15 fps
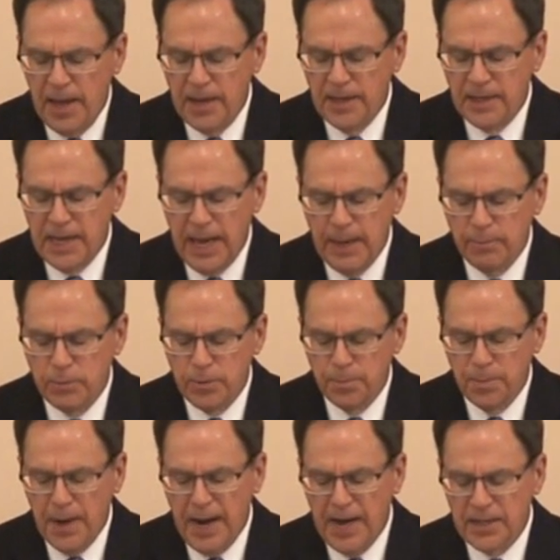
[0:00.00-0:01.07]
And it came to
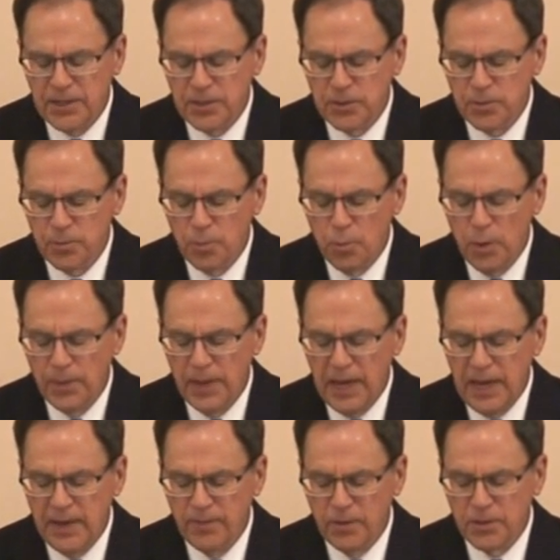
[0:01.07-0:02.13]
pass, when
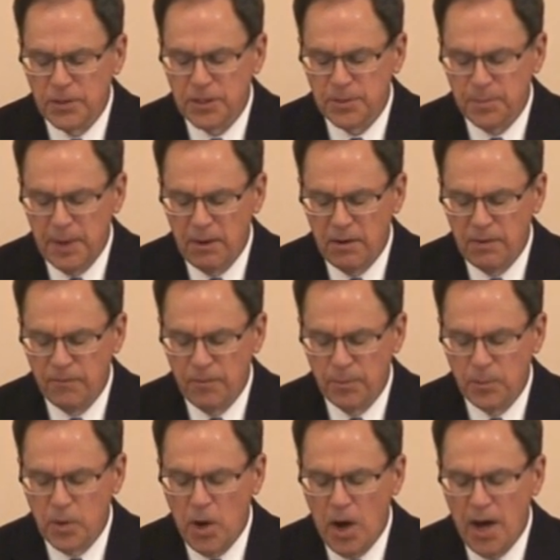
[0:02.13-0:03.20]
the evil spirit
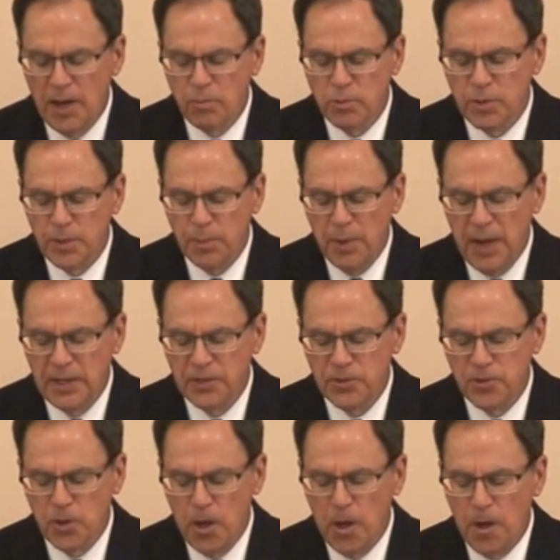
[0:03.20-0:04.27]
from God was upon
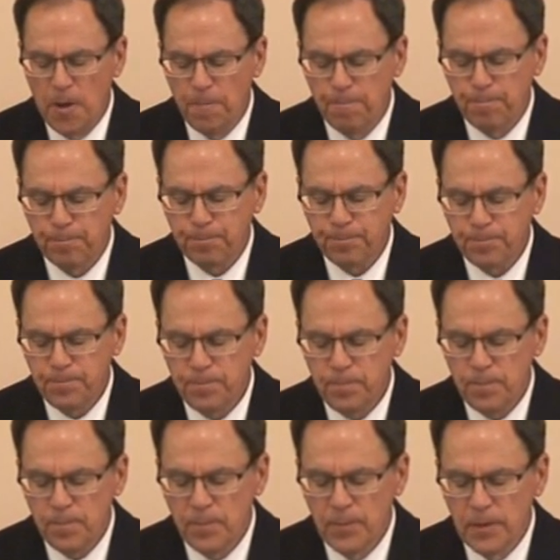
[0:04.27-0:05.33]
Saul,
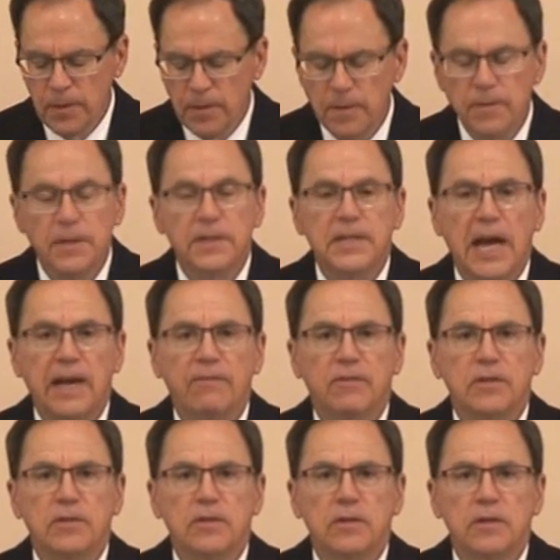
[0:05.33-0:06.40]
that
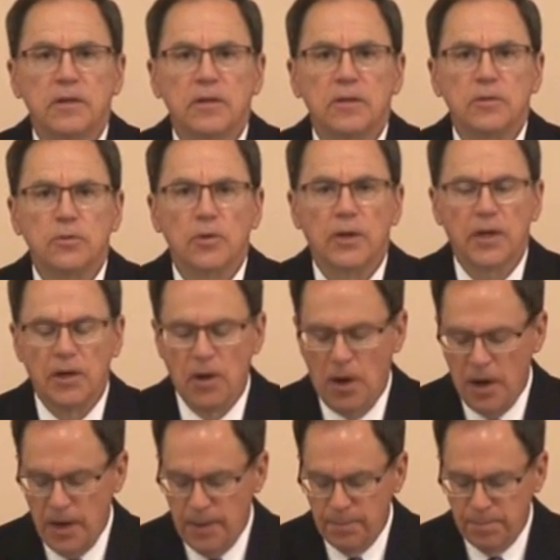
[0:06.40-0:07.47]
David took an
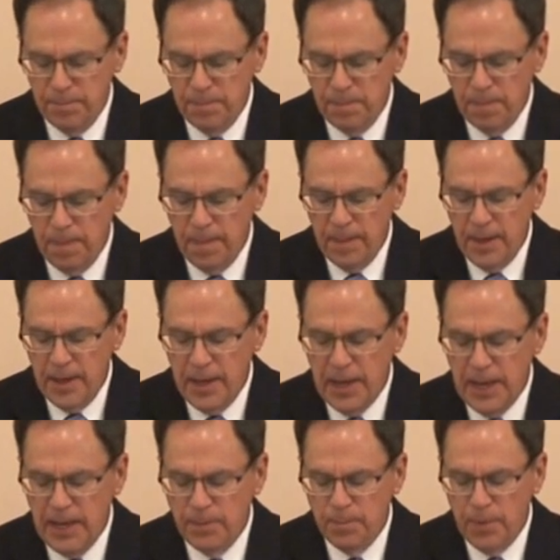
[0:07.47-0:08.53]
harp
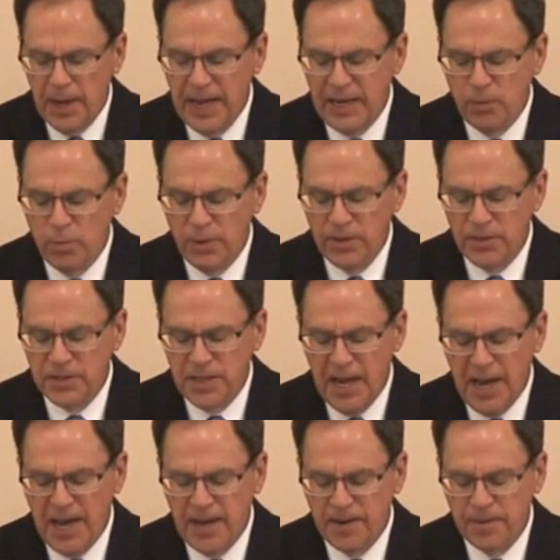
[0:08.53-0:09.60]
and played with his
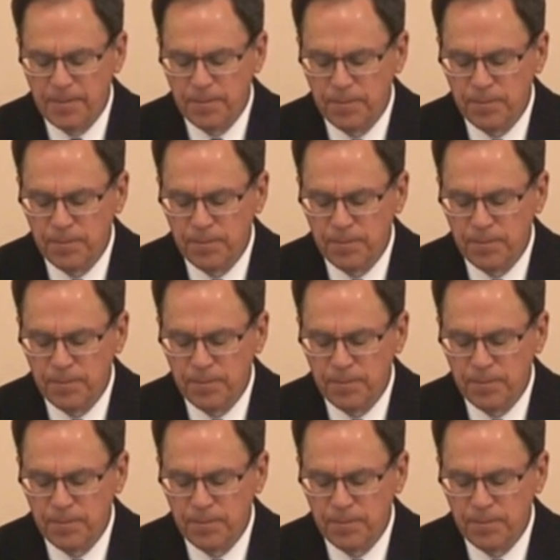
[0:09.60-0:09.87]
hand.